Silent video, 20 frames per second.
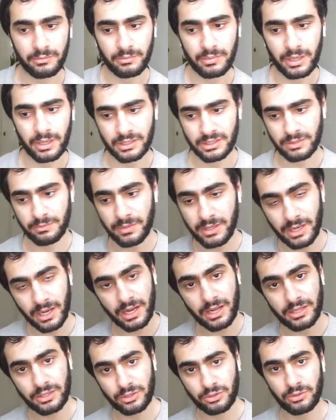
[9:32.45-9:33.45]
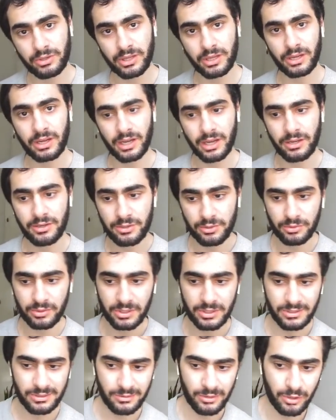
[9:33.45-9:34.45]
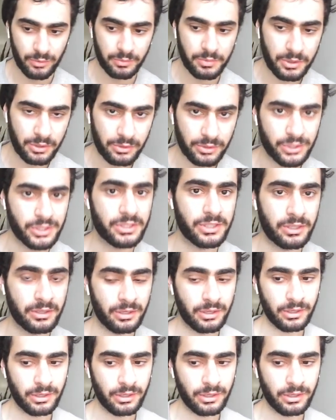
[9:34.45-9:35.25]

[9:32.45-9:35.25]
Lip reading: But to me, I enjoy that. I enjoy the slow burns